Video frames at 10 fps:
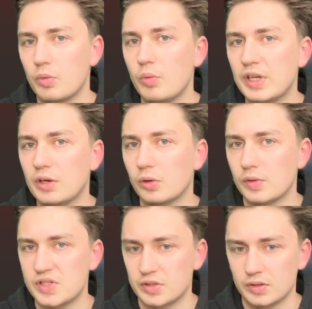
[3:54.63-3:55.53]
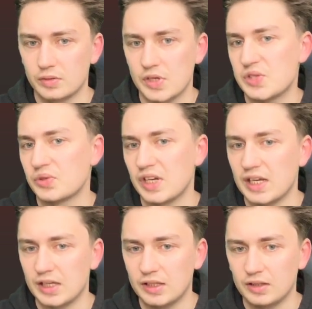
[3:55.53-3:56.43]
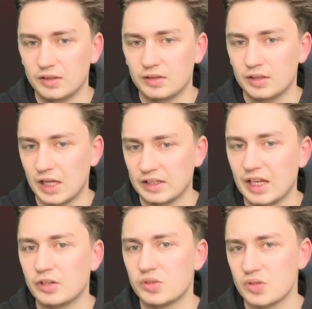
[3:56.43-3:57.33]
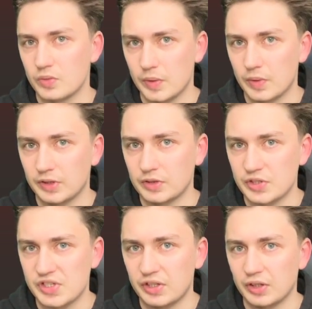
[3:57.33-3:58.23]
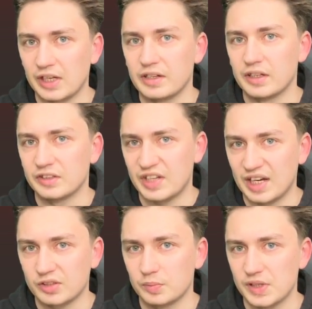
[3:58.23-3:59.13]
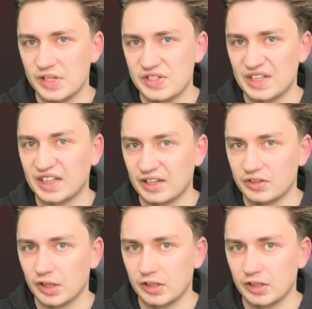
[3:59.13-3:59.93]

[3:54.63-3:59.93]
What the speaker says: What we can always do is to take and get the 2v1 in the center, and then attack the piece and get